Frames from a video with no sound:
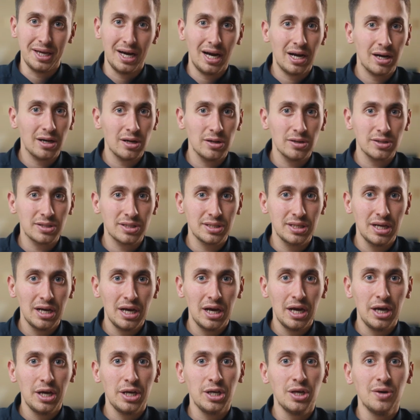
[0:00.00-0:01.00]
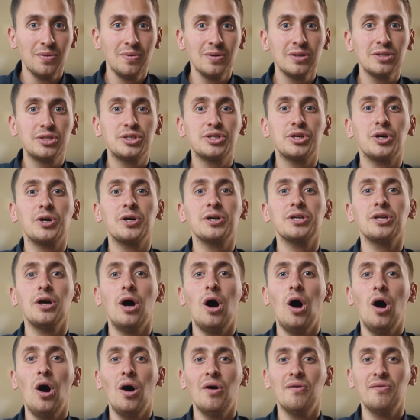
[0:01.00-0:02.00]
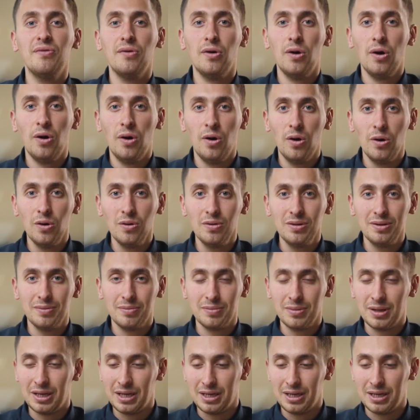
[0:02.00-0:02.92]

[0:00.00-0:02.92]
ACOS. You will turn off all